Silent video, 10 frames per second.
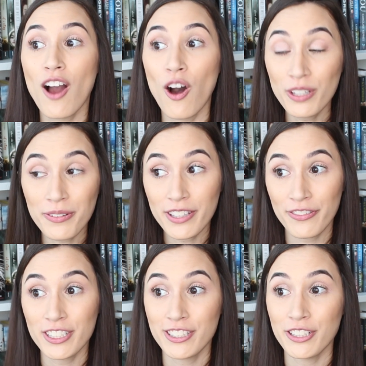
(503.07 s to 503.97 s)
only read the
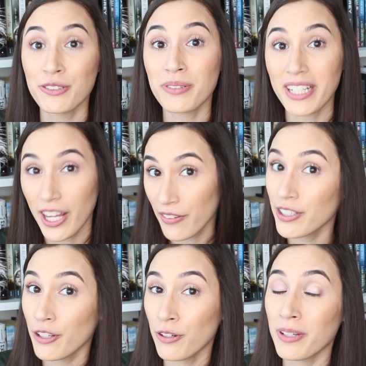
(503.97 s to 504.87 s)
first 2,
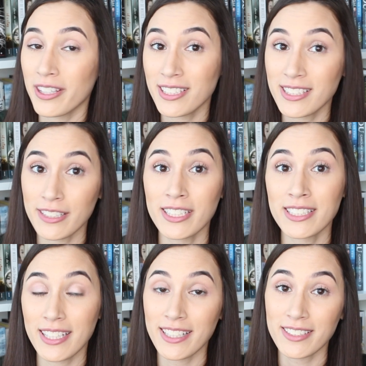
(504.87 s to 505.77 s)
even though the
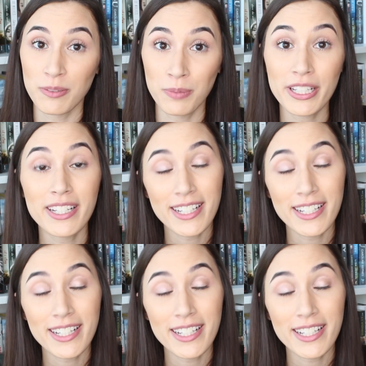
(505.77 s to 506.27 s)
series is complete.